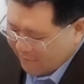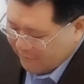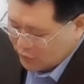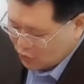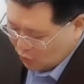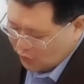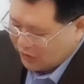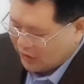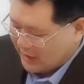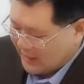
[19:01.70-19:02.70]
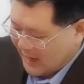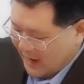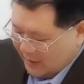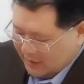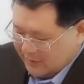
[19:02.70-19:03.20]
for children, on the other
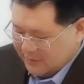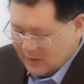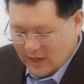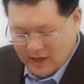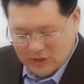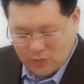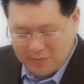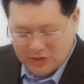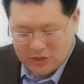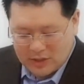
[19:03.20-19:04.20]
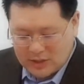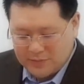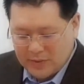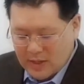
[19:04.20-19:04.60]
hand, as we mentioned,